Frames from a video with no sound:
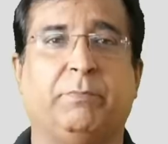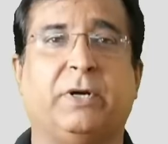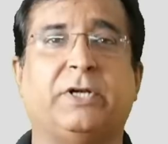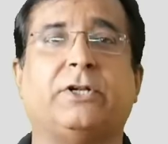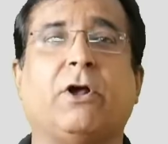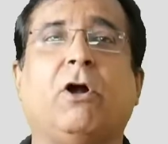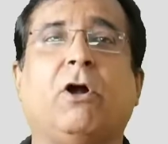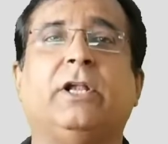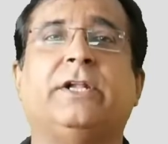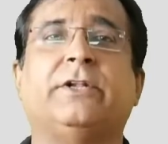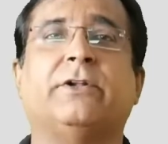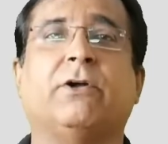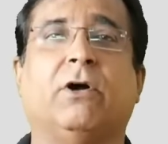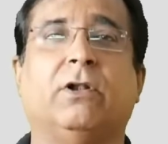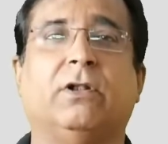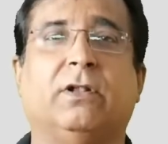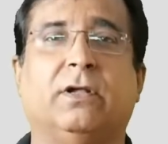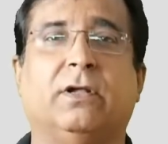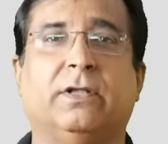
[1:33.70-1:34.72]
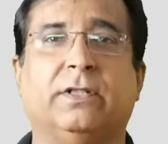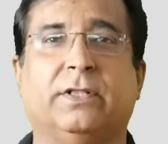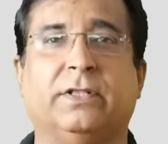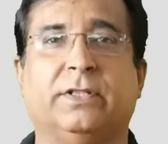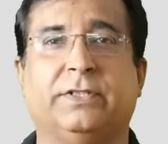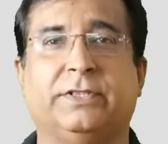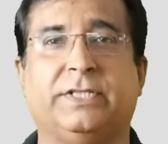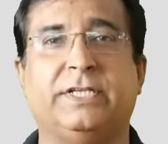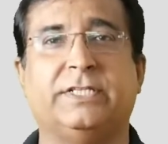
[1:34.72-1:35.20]
But all in all,
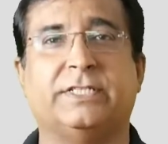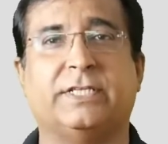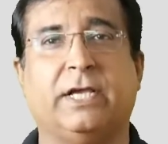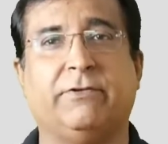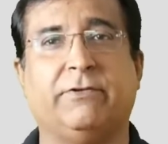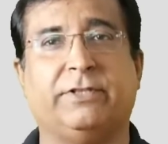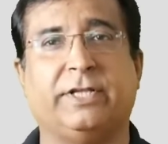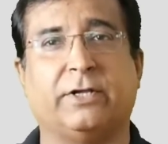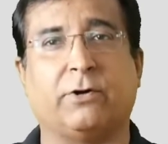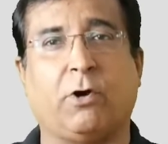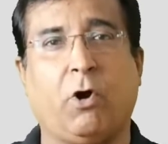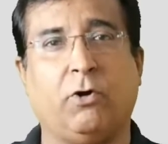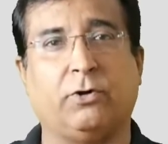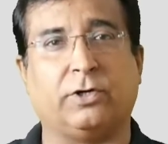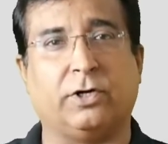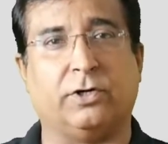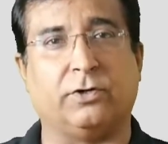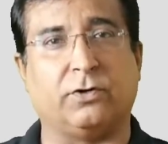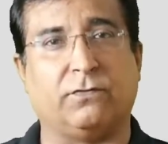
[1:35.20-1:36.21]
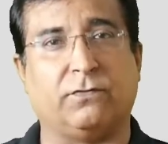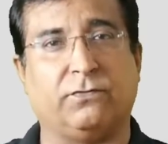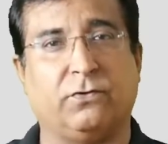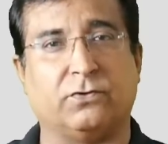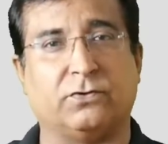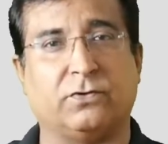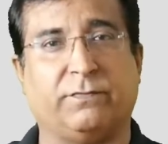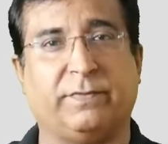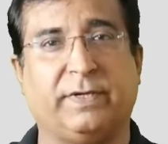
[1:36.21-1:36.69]
these have their own control
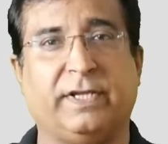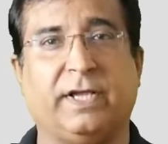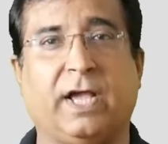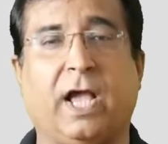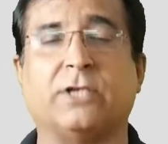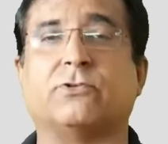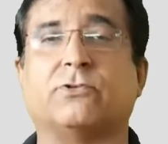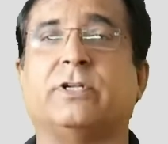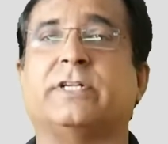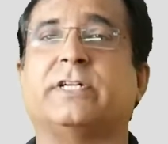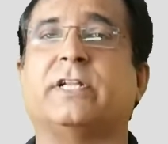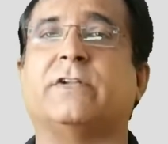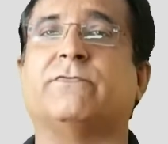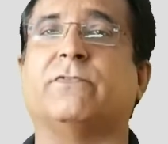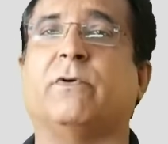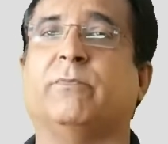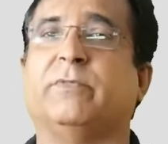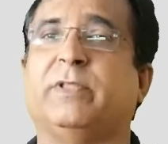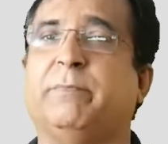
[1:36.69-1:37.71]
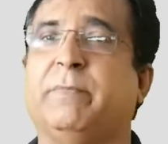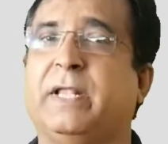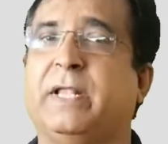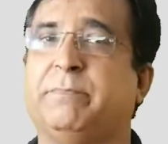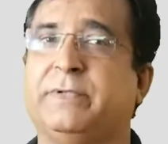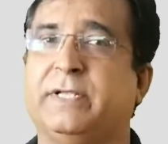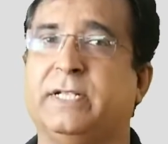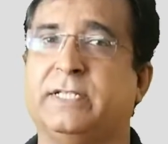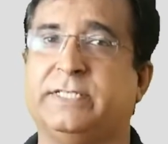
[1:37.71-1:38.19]
philosophy isolated from the
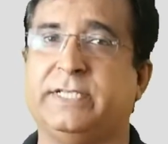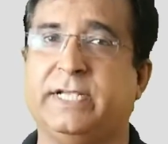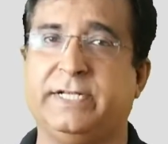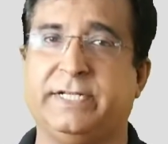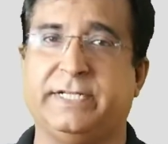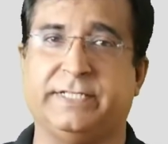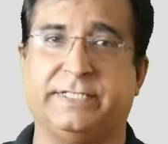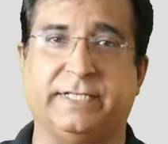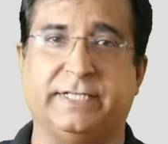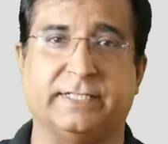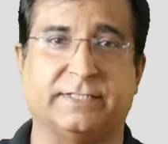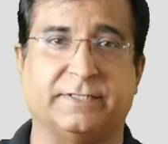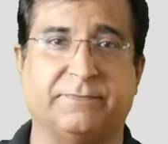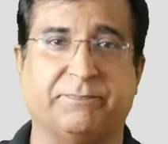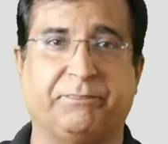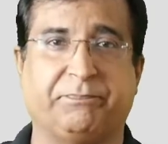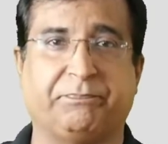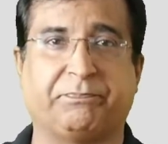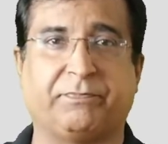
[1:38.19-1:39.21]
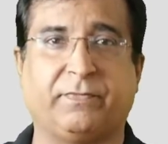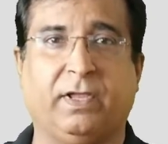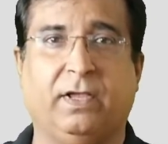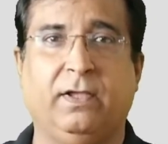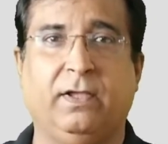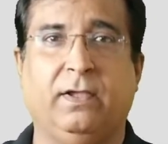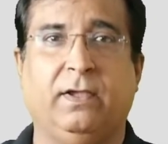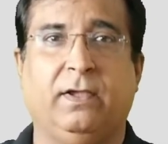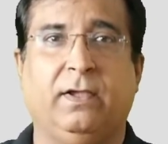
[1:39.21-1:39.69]
main PLC and DCS.
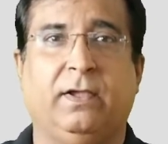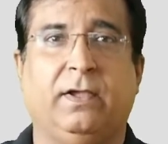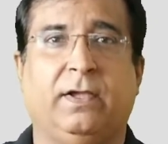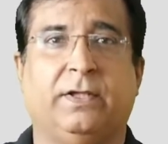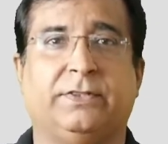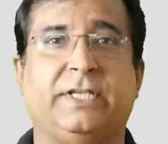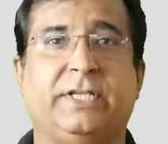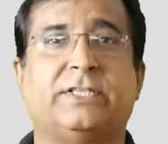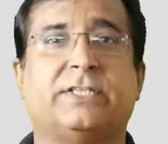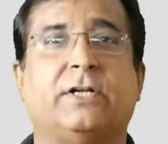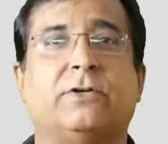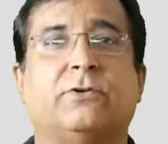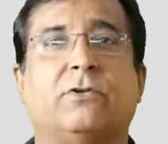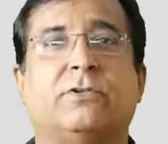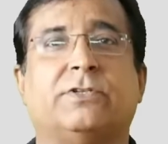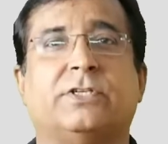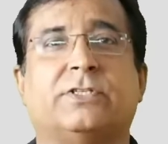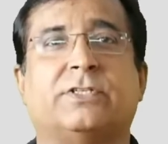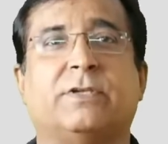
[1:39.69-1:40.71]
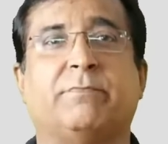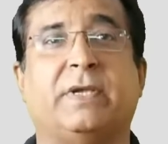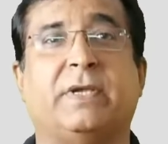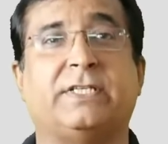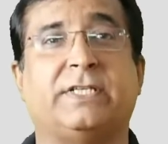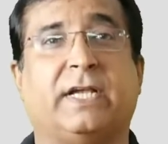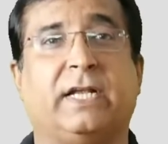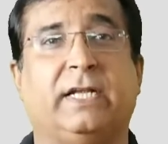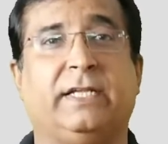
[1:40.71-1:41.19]
These control system
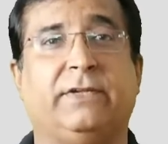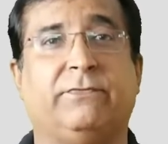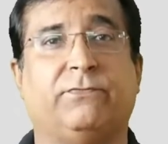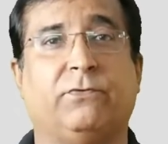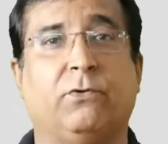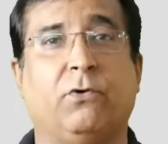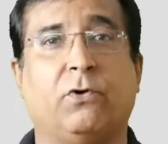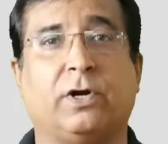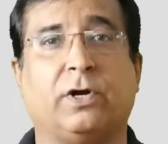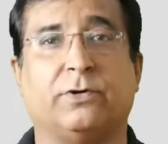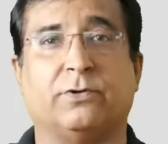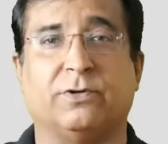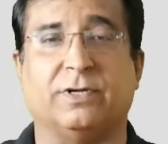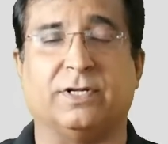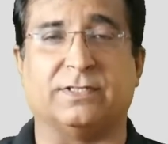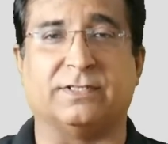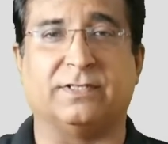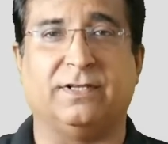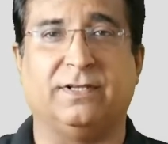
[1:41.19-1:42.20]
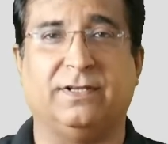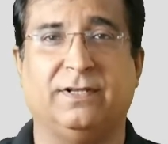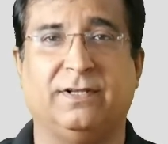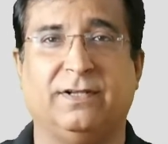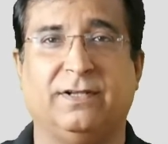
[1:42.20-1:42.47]
basically flow controllers